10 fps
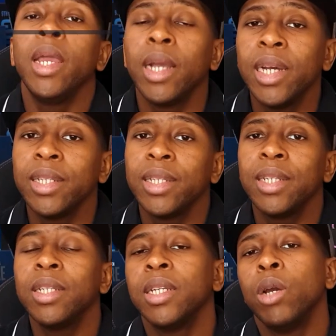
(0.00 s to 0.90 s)
guys,
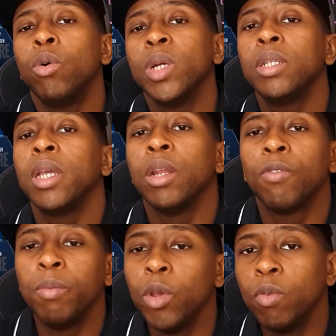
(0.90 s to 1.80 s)
this is Neil once again
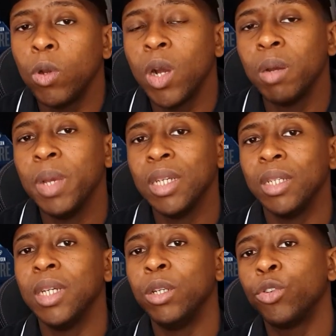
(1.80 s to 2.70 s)
from the Overclocker
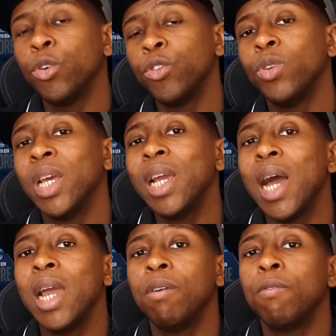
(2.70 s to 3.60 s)
magazine. So today
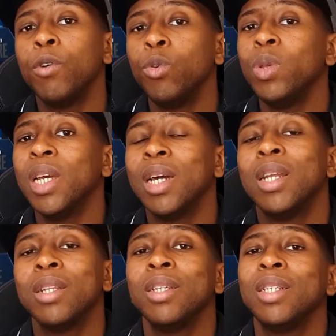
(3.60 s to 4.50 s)
I have for you yet
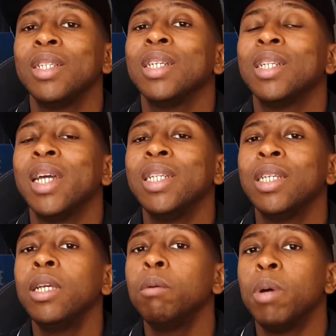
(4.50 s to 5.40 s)
another
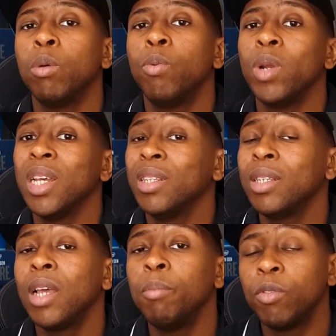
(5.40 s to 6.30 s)
Z690 motherboard, and this
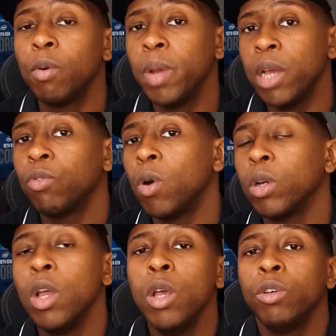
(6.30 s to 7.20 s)
time is from
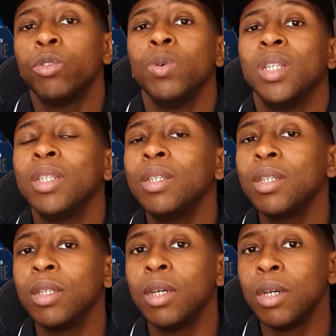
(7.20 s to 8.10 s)
ASRock. So this
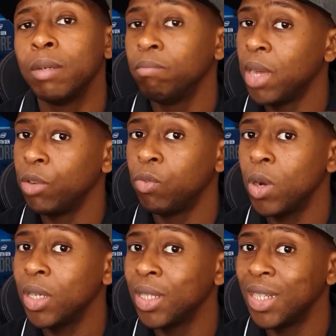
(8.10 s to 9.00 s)
is the
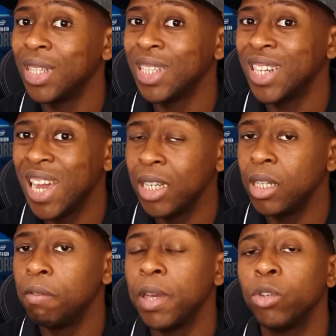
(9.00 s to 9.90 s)
ASRock
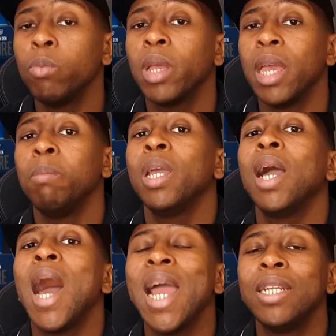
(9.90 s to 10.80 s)
Z690 Phantom
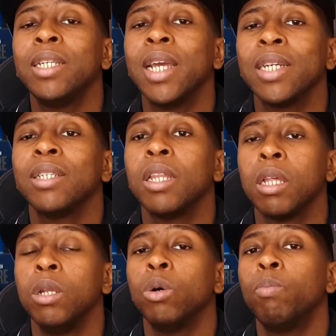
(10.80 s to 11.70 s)
Gaming ITX
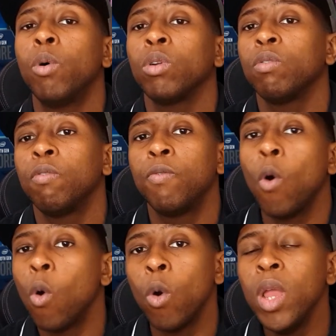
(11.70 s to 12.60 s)
Thunderbolt
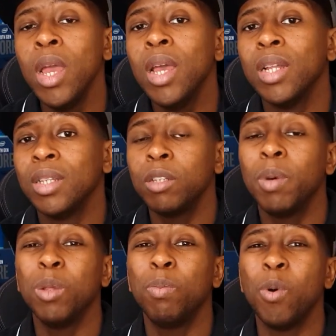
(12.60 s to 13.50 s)
4. And this
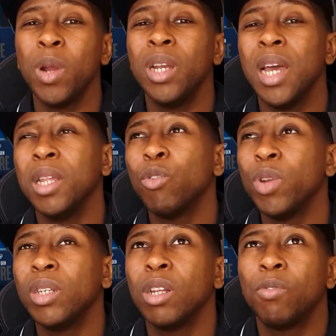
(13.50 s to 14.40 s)
motherboard I think
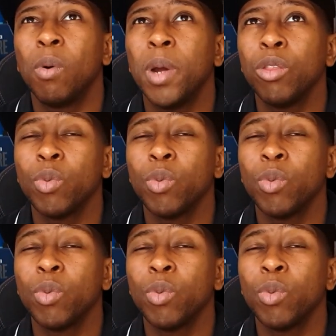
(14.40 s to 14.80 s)
retails for about